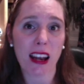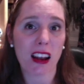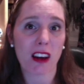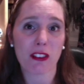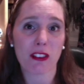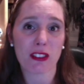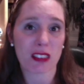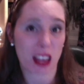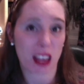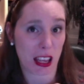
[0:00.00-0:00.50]

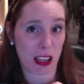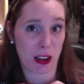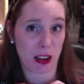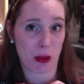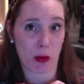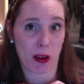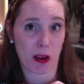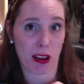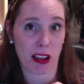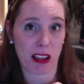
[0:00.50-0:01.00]

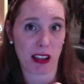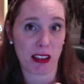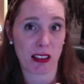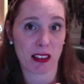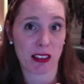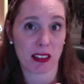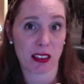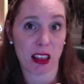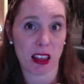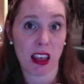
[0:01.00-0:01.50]

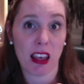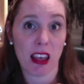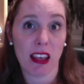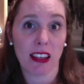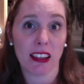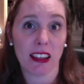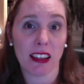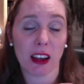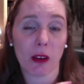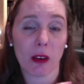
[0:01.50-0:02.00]
takeaways,
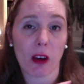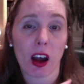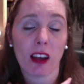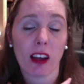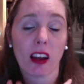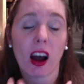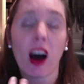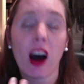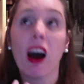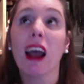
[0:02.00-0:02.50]
you know, and
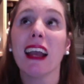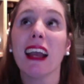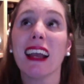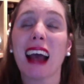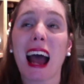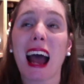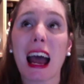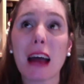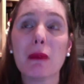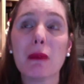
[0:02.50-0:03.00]
I
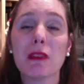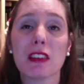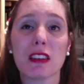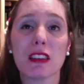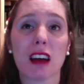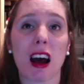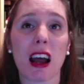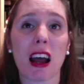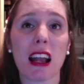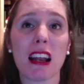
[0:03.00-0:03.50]

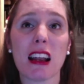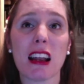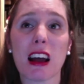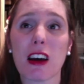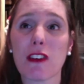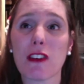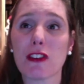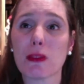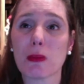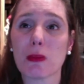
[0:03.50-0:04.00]

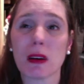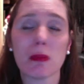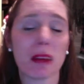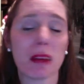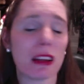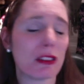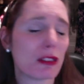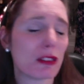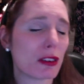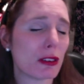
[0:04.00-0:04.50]
loved my
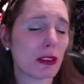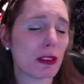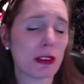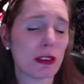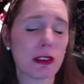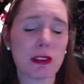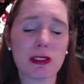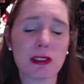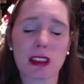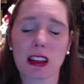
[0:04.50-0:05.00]

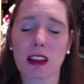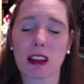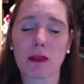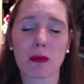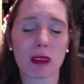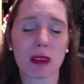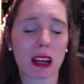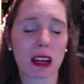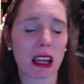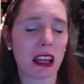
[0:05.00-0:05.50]
McDonald's, I love
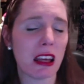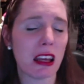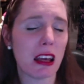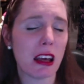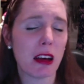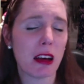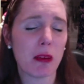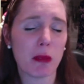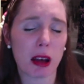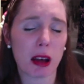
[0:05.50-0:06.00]
my
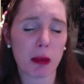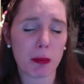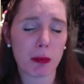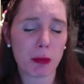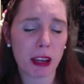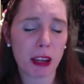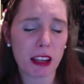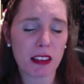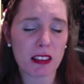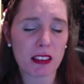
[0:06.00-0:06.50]

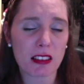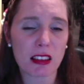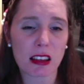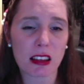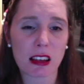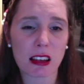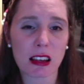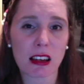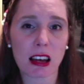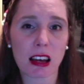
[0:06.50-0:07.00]

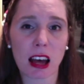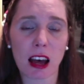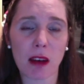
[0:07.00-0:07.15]
pizza,